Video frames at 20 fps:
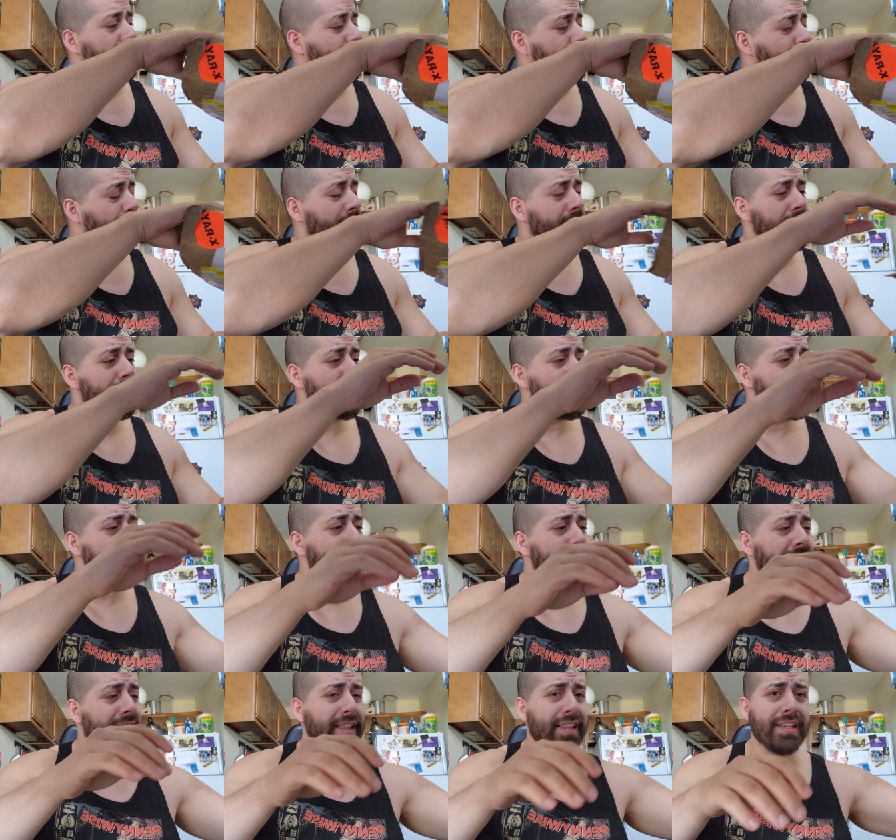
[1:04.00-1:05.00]
They're fucking
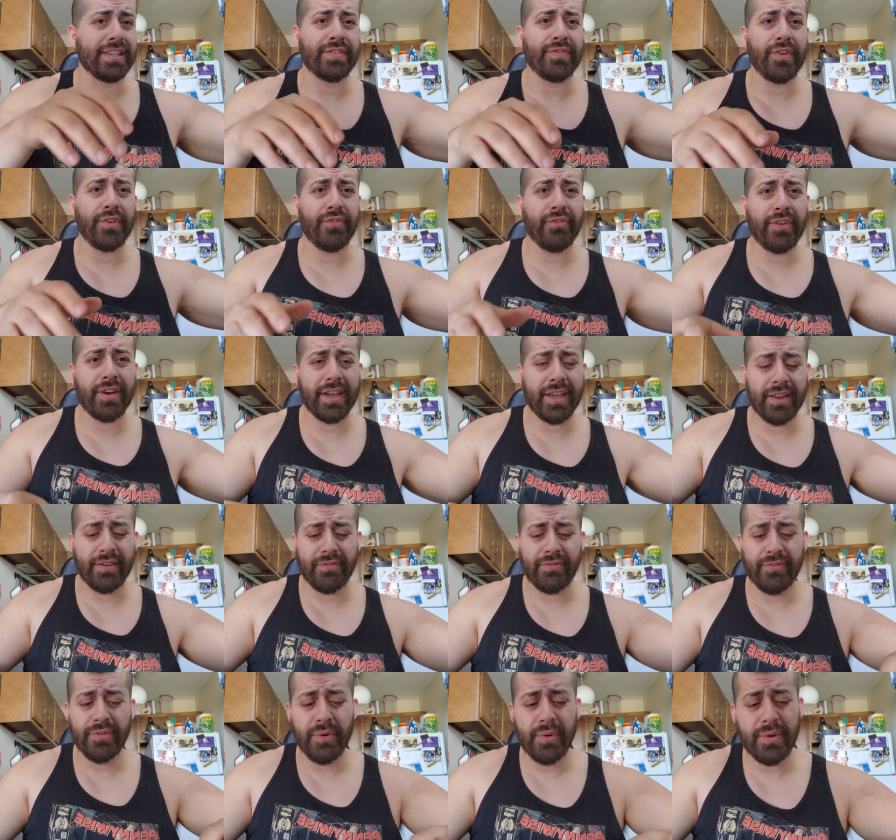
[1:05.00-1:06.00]
ridiculous for
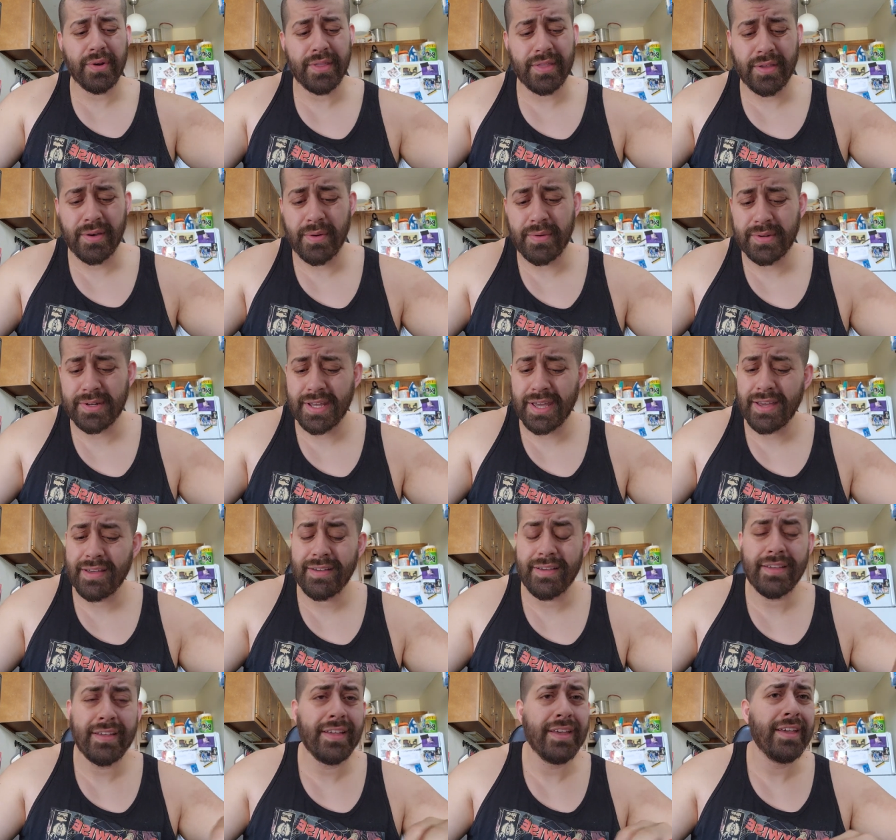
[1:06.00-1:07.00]
fucking food in the
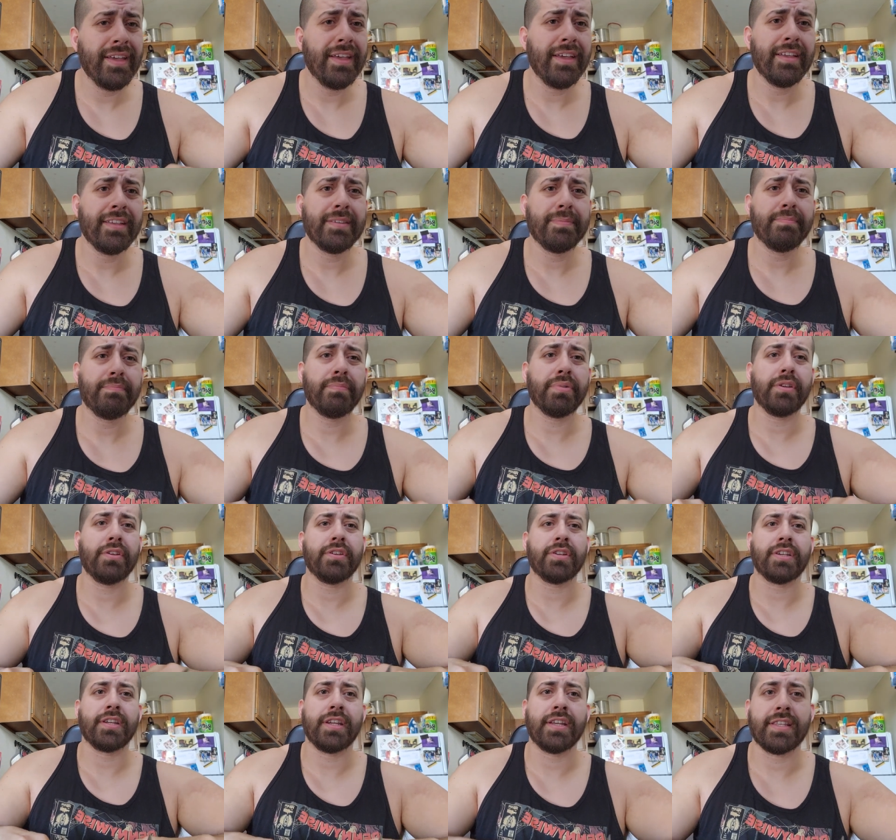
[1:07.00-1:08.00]
hotel.
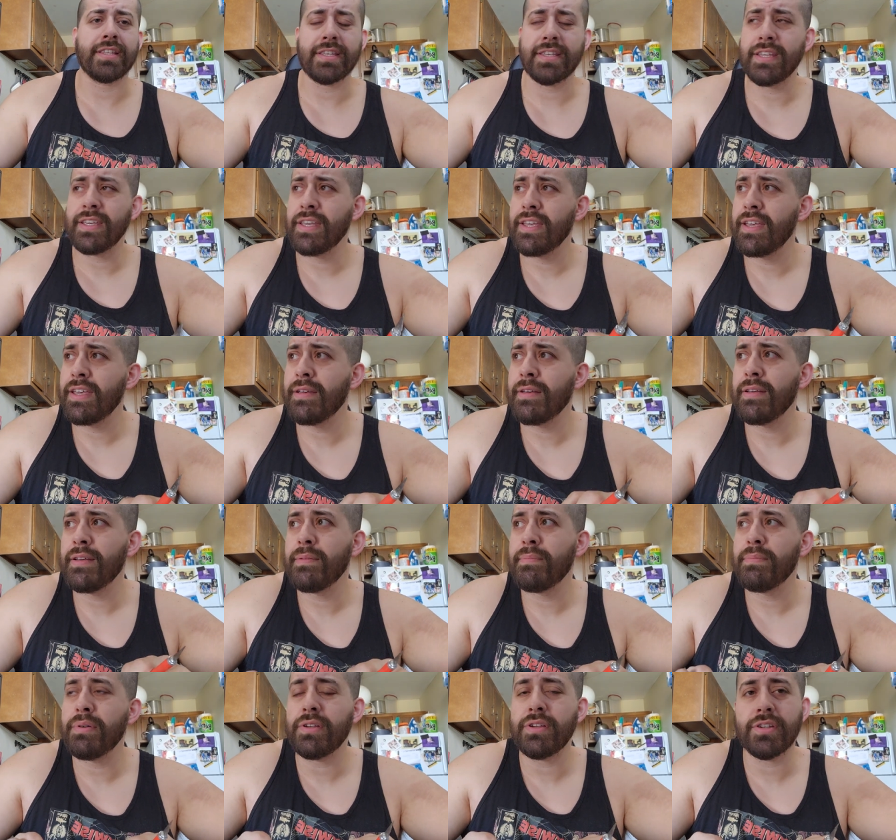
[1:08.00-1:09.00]
Bullshit.
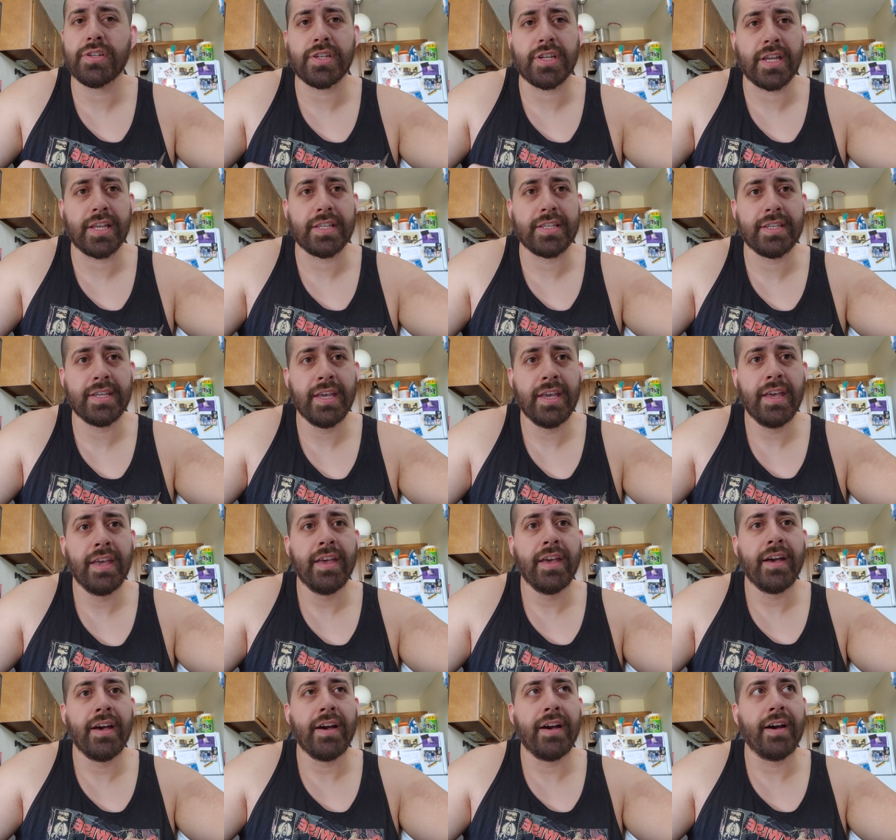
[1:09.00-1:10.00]
Bullshit.
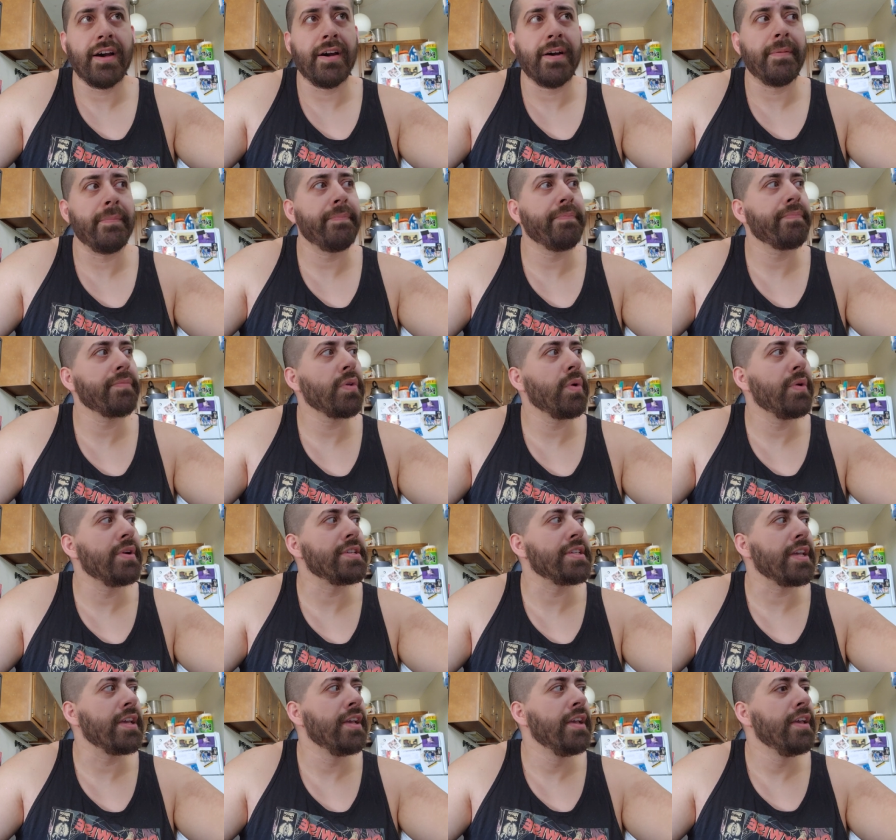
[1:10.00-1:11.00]
Um, what
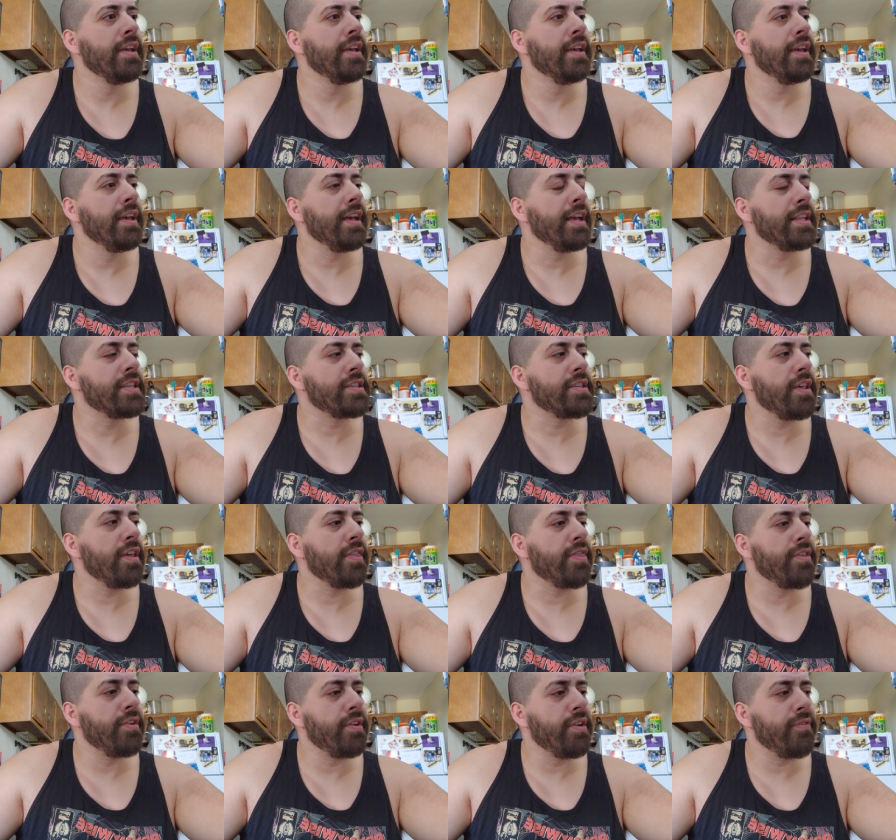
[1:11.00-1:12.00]
is it? It's
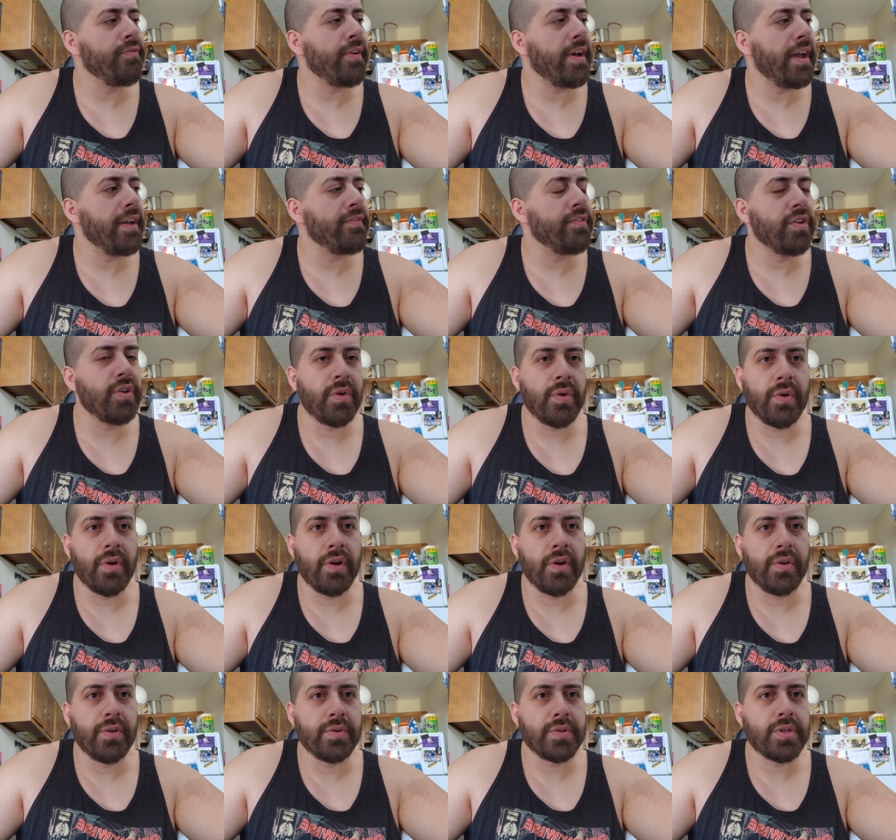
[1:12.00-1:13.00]
35
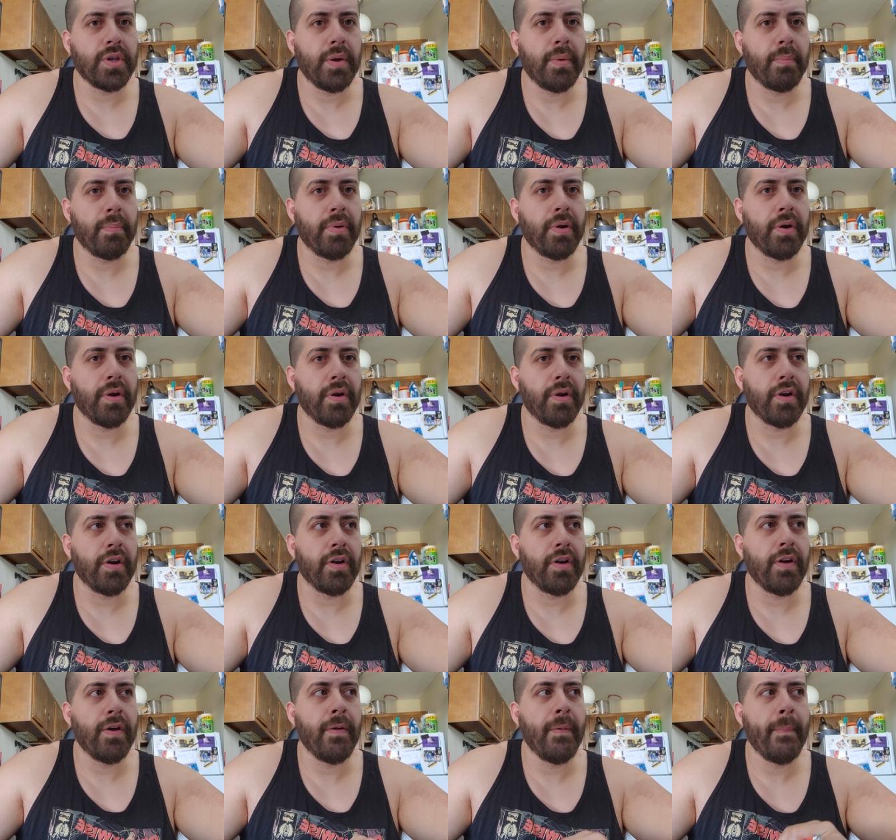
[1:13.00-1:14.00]
euros
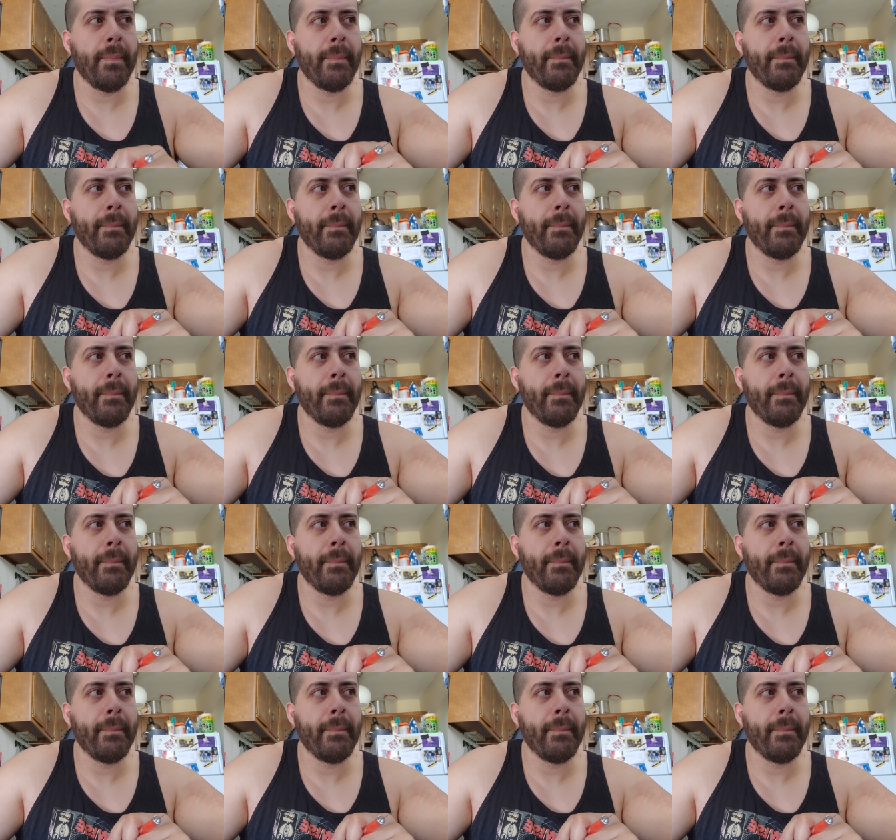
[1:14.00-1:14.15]
per